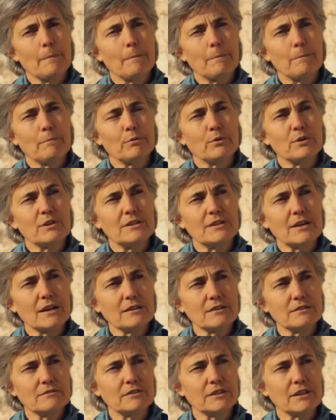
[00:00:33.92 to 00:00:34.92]

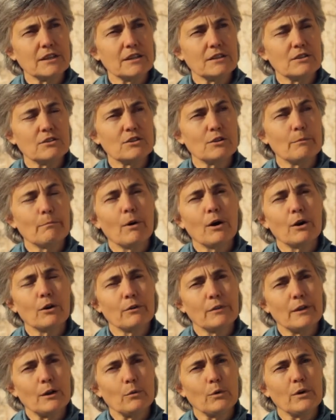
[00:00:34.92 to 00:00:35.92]
productively
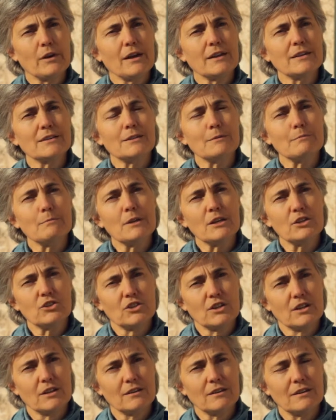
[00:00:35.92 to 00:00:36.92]
tomorrow, that we're not
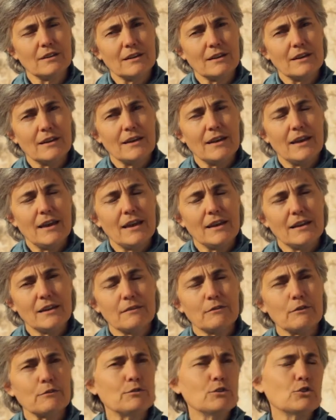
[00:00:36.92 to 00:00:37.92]
diminishing any
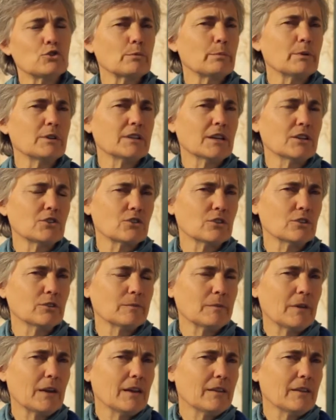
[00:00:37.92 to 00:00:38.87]
of the future potential,